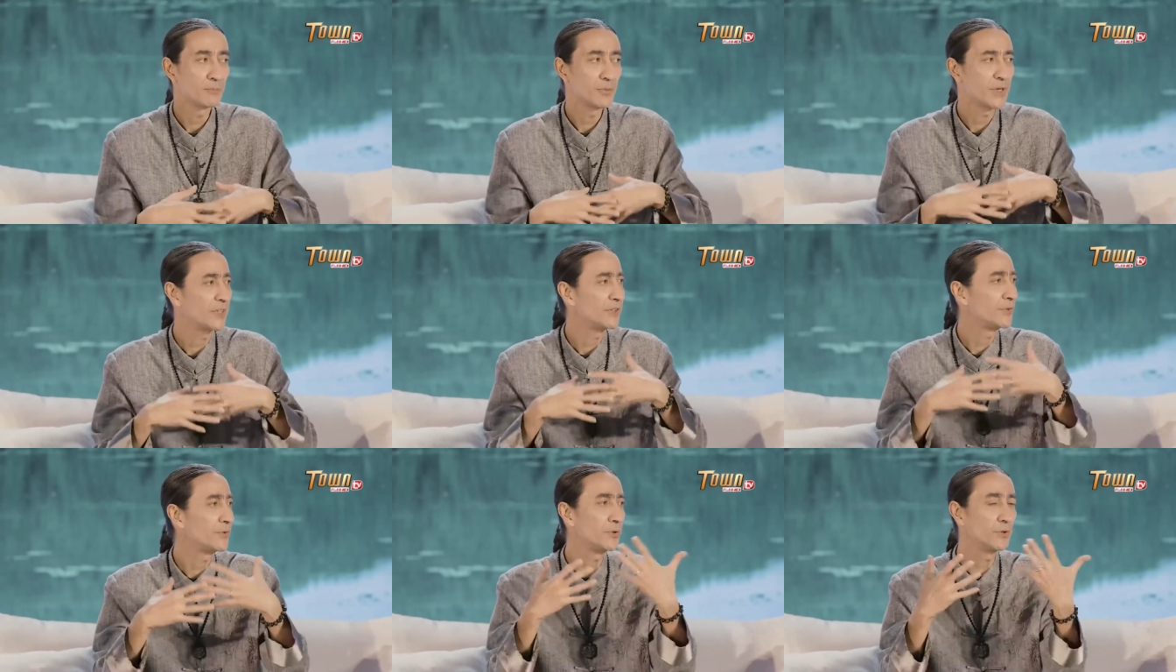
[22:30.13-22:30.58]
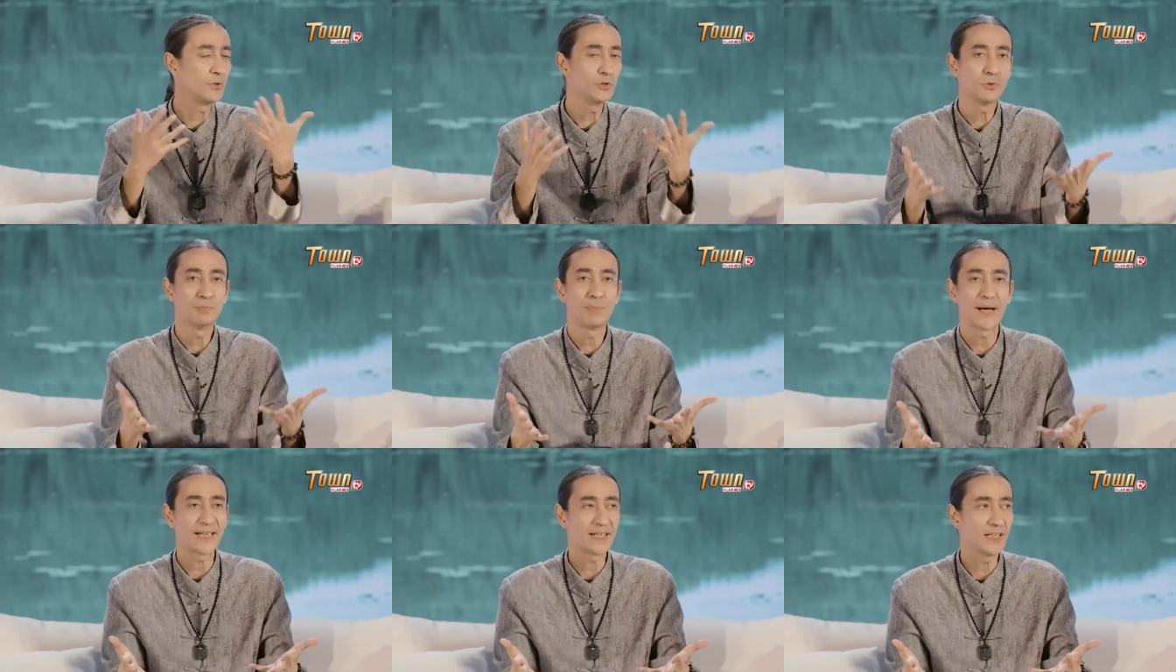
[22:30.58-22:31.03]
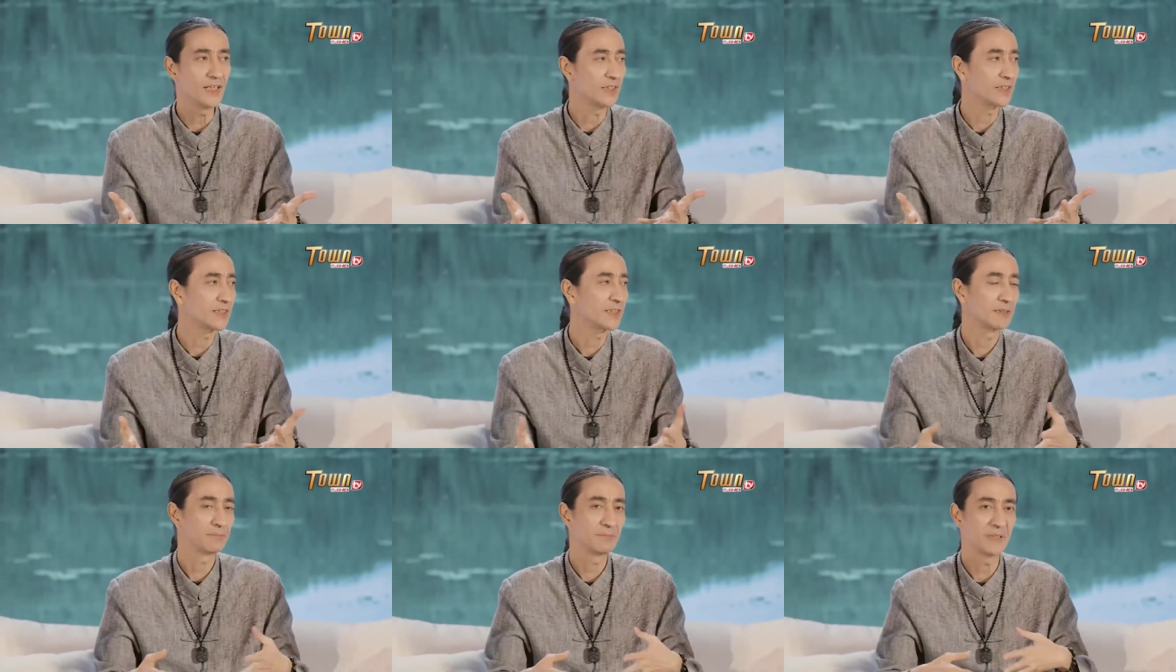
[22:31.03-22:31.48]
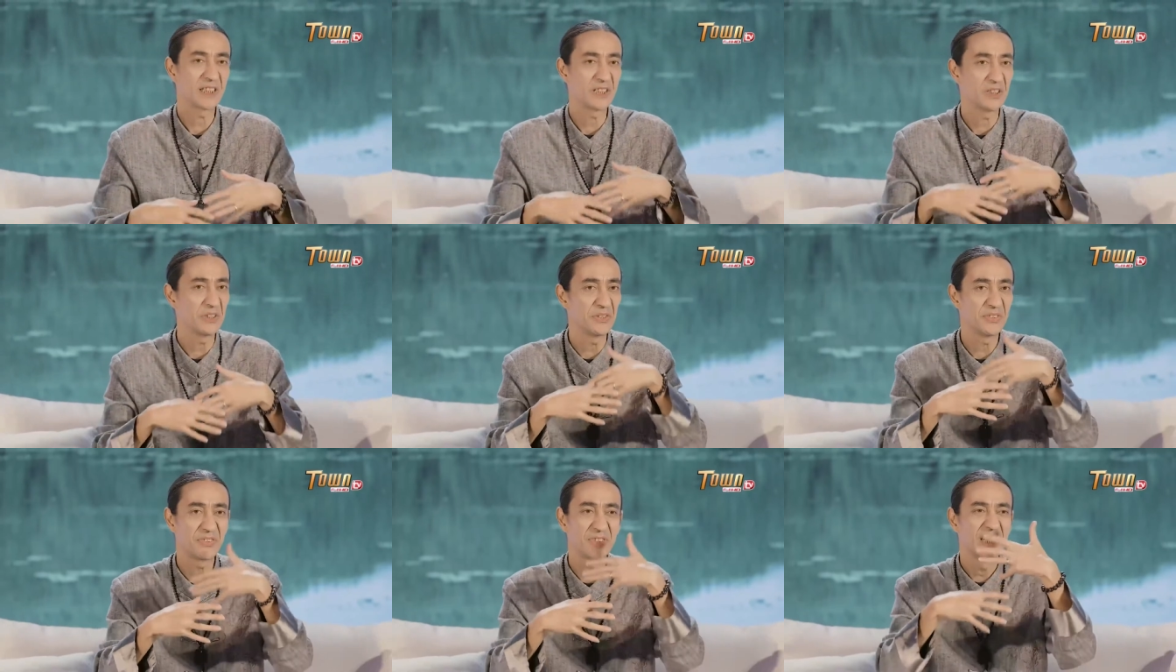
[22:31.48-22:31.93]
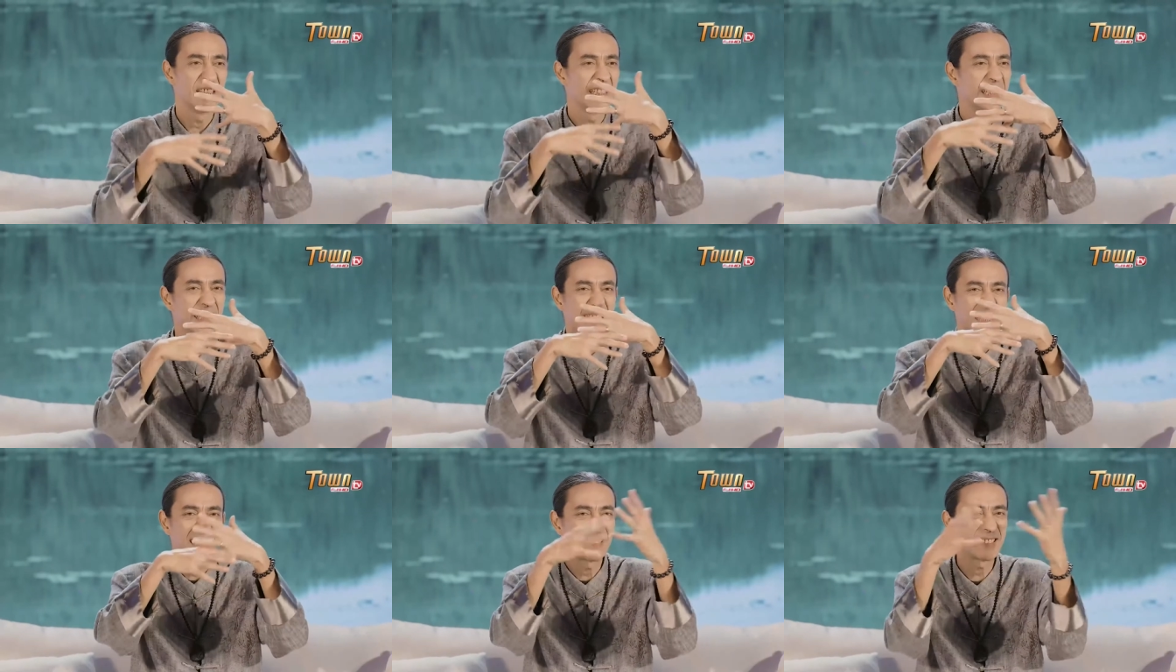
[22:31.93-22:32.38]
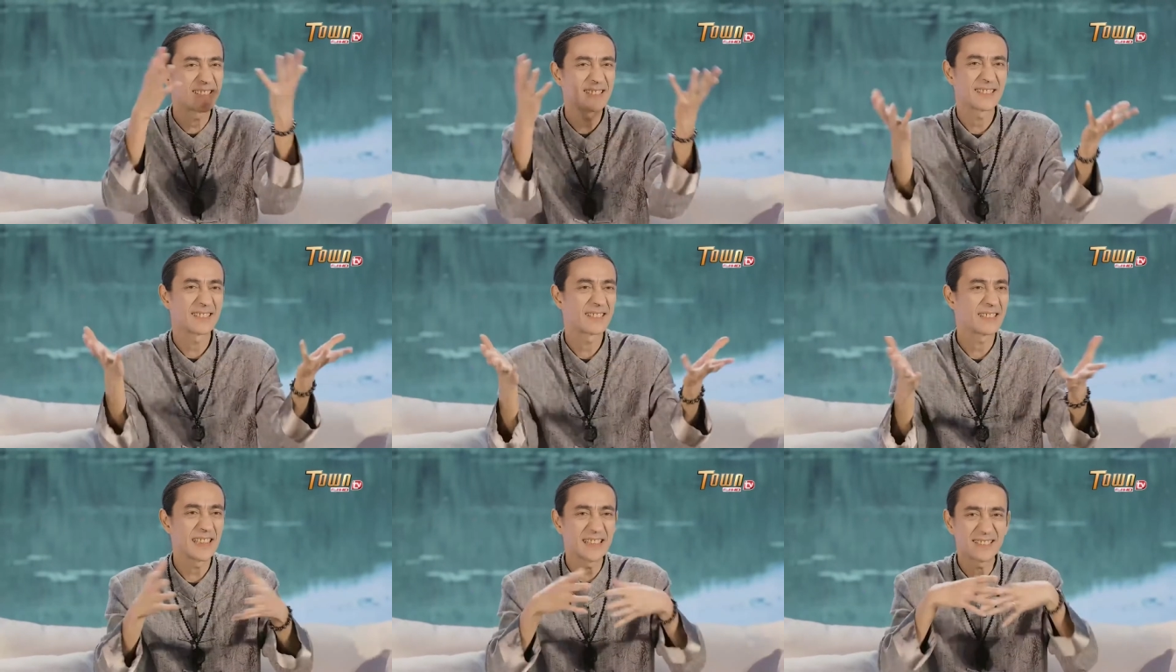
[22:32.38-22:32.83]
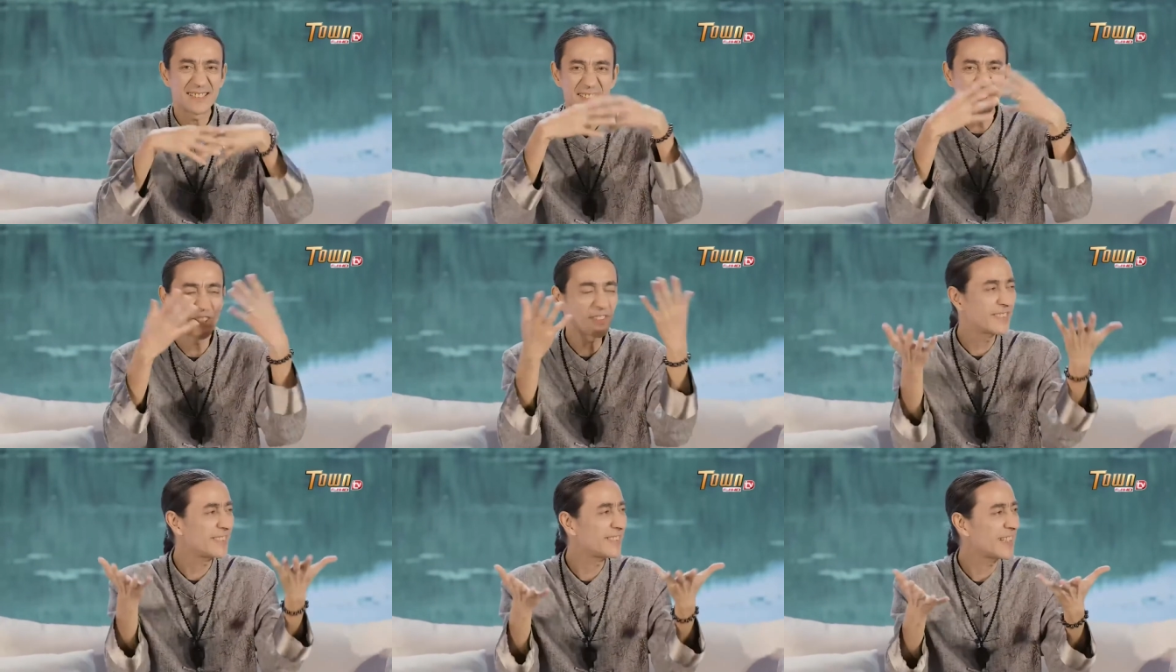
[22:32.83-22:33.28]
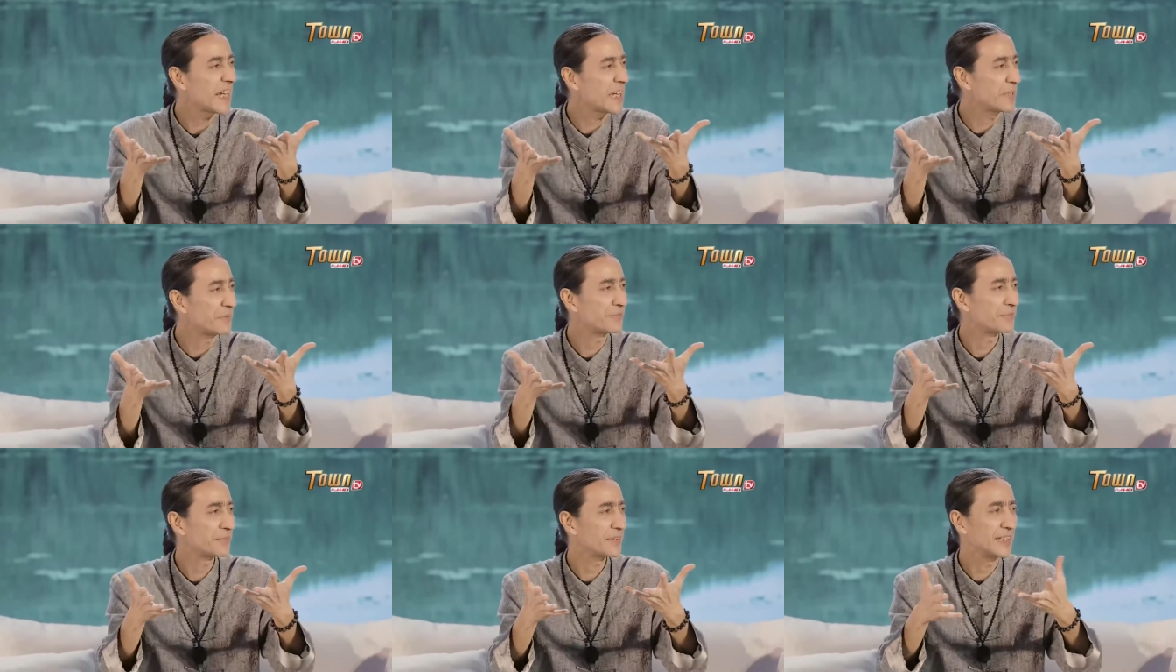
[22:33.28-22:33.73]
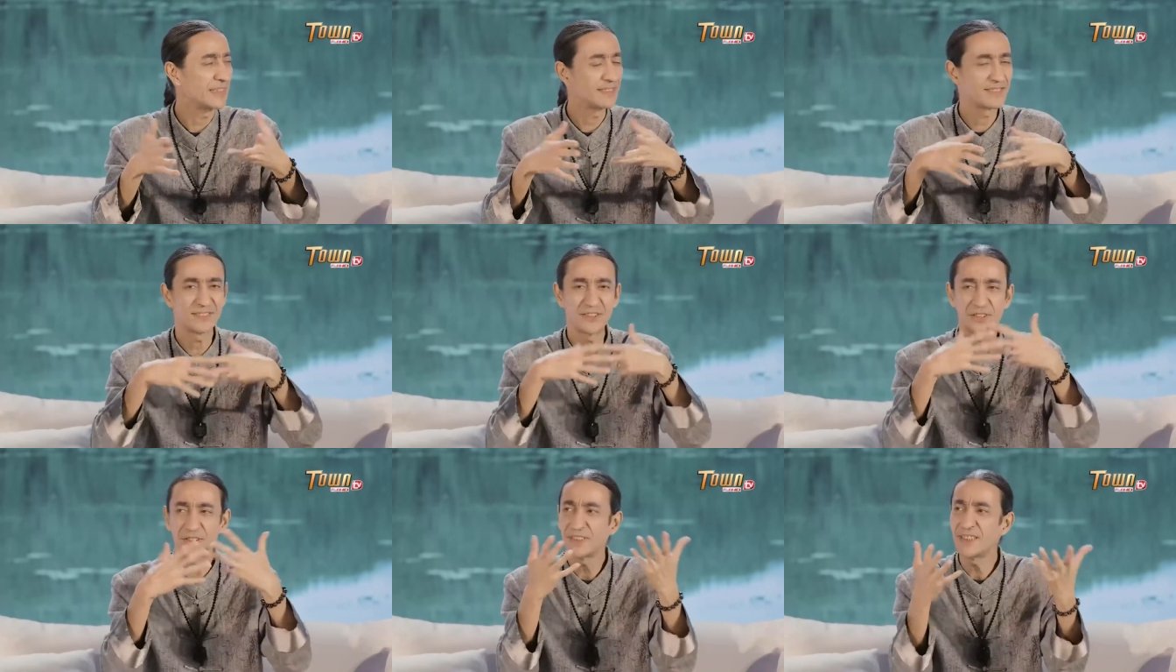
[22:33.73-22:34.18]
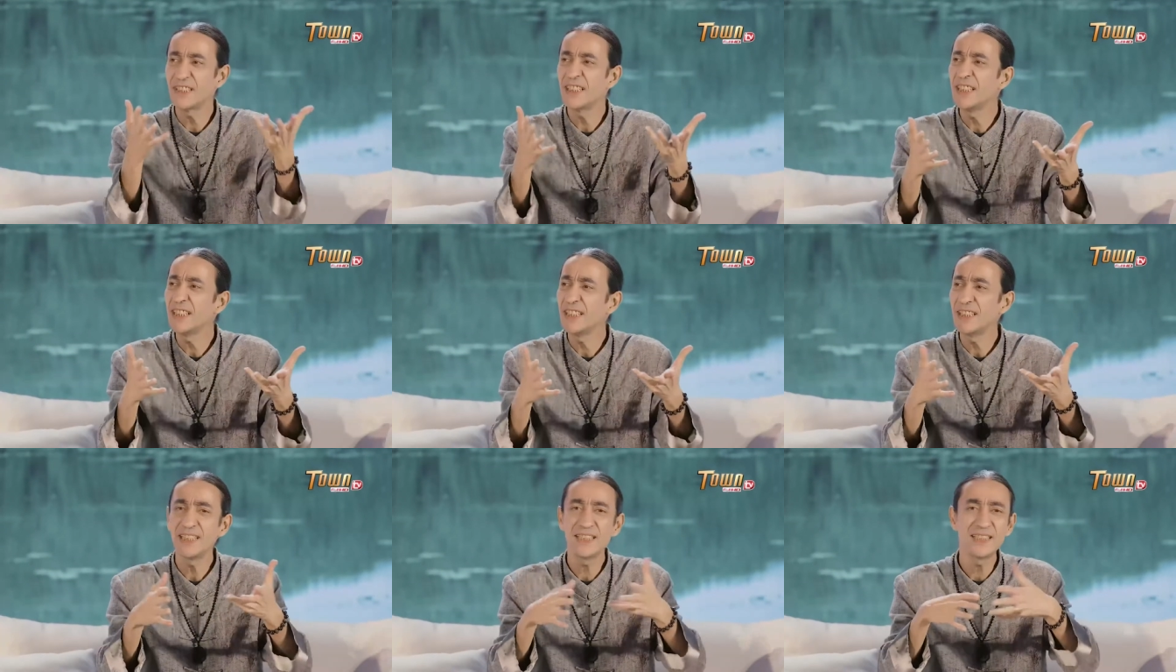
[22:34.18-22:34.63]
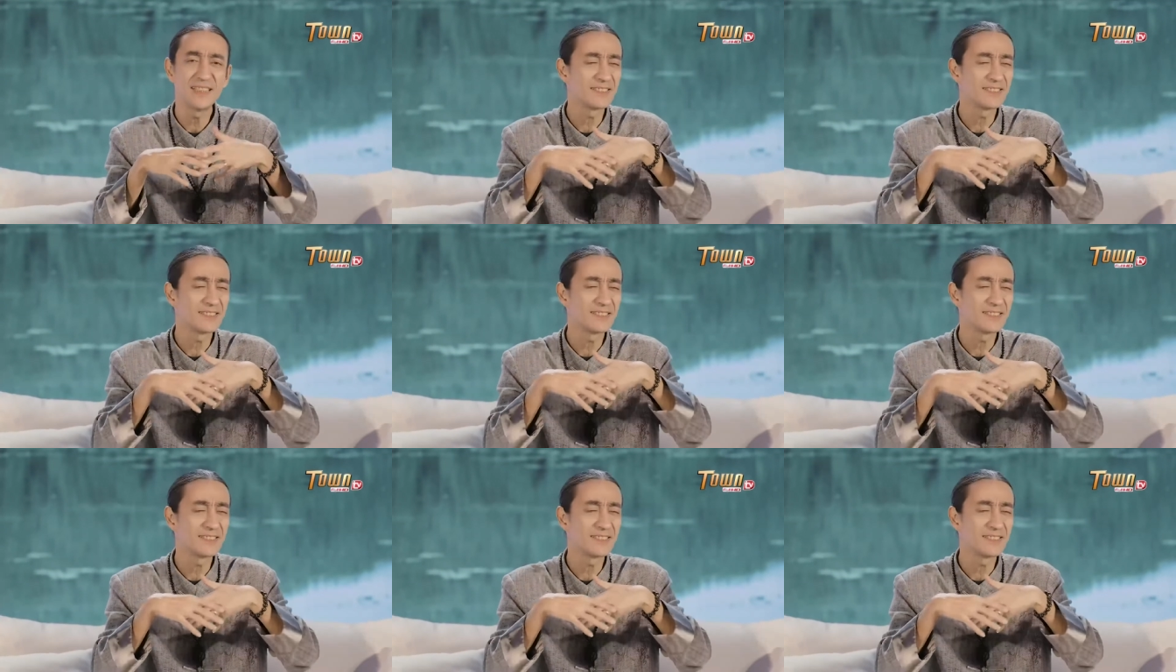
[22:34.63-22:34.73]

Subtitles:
Brings you bad luck because it's not safe. It's dirty.